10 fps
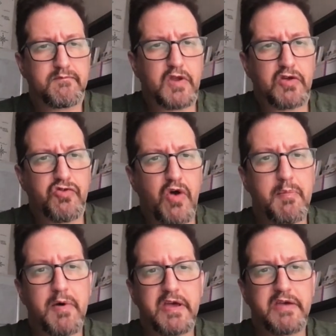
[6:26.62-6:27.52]

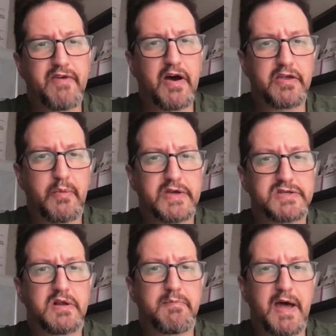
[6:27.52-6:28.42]
trauma
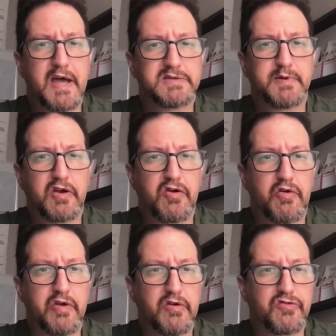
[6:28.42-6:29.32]
evaluation and management occur
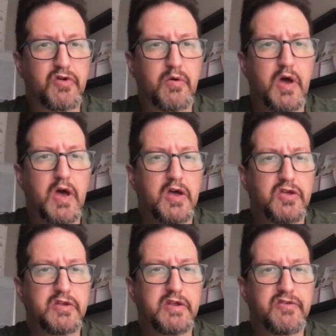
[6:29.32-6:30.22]
here. So
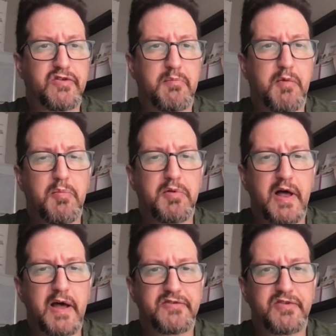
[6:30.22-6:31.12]
you need to
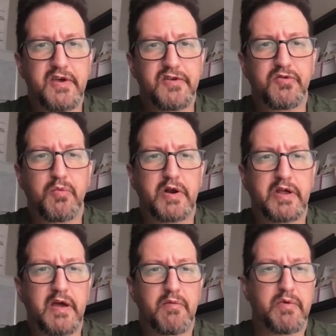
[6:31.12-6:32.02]
immobilize this. You want to
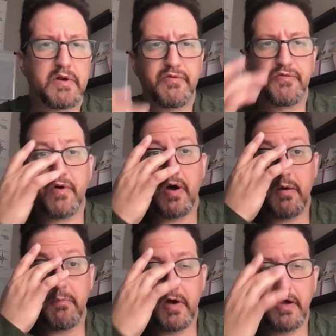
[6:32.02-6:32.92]
get rid of
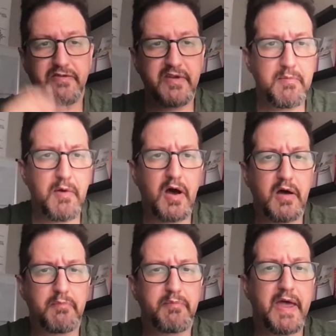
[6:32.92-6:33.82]

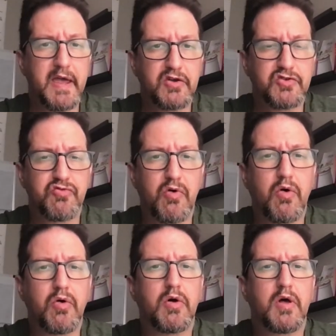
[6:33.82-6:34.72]
edema, pain
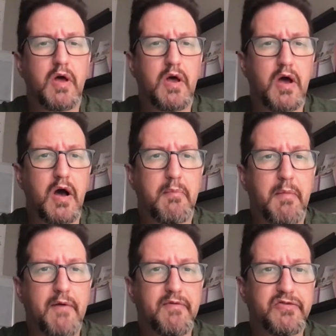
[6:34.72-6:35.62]
control.
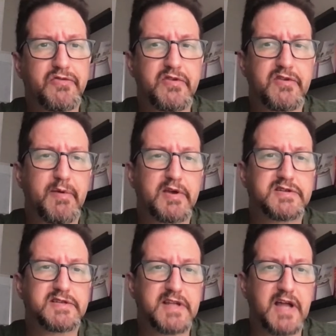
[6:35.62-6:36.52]
Obviously, this
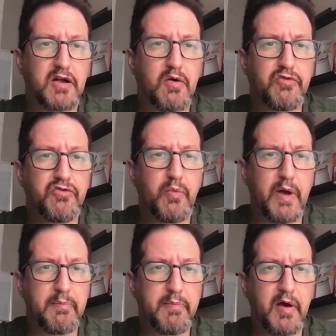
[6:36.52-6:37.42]
patient is not going to
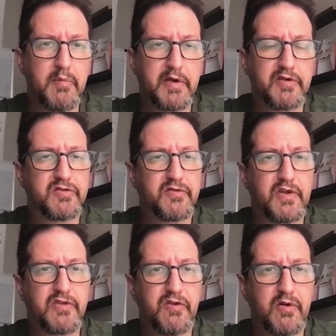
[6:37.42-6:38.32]
weight bear because if
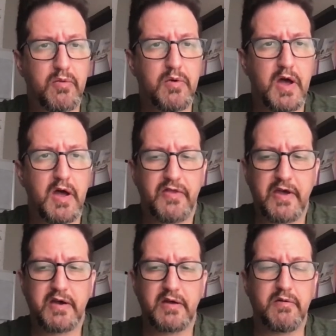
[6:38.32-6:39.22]
they do, they
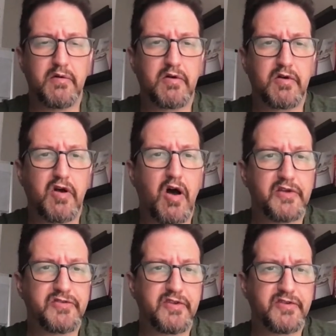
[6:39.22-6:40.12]
could
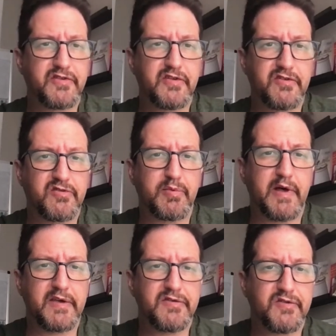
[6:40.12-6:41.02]
cause this to
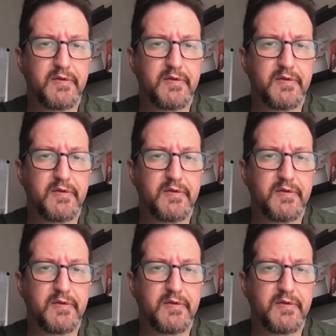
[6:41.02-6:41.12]
displace,